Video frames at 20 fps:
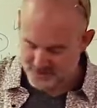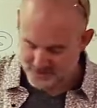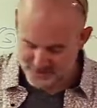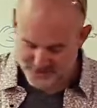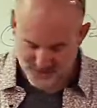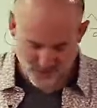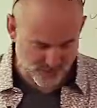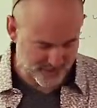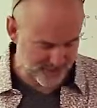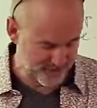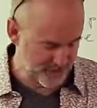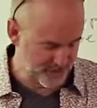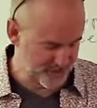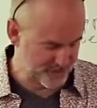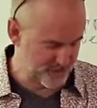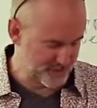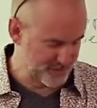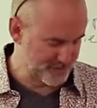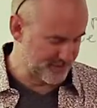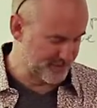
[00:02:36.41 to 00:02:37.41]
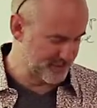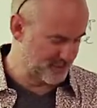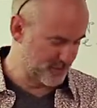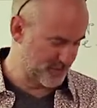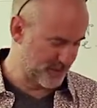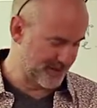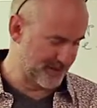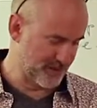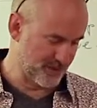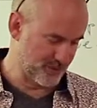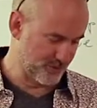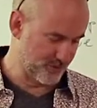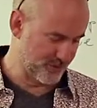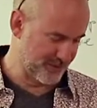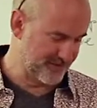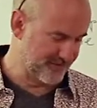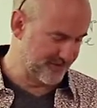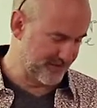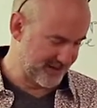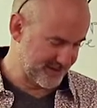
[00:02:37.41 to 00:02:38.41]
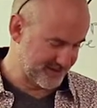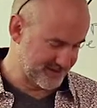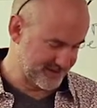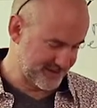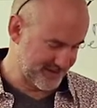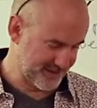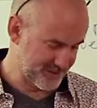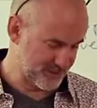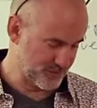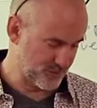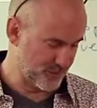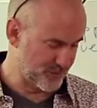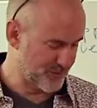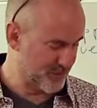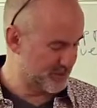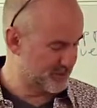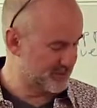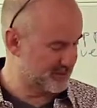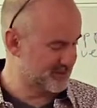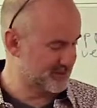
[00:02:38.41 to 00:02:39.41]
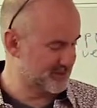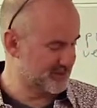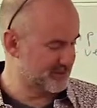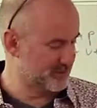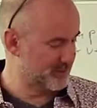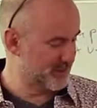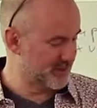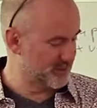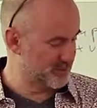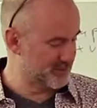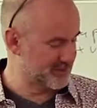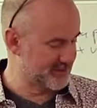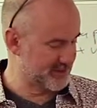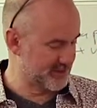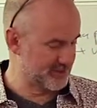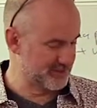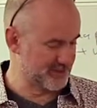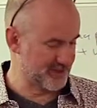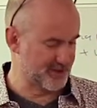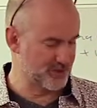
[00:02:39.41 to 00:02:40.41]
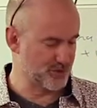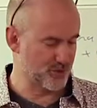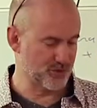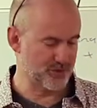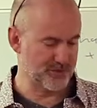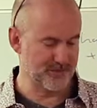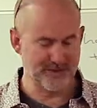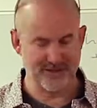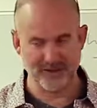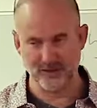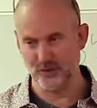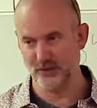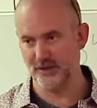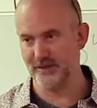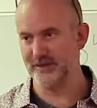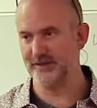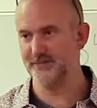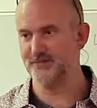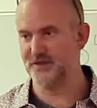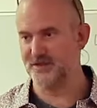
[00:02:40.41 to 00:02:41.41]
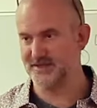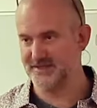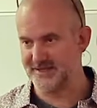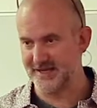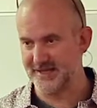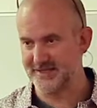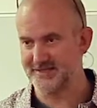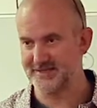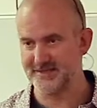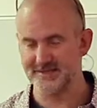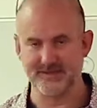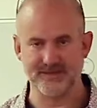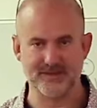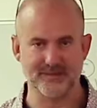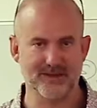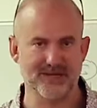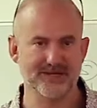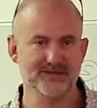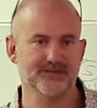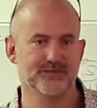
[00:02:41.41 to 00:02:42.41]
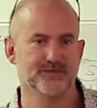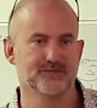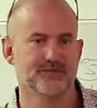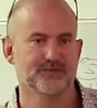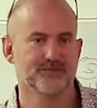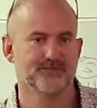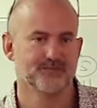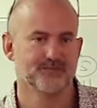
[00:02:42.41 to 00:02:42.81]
So what I'm going to do is I'm going to do like a little reflex test with those spindle cells I talked about earlier, the sensors in the muscle.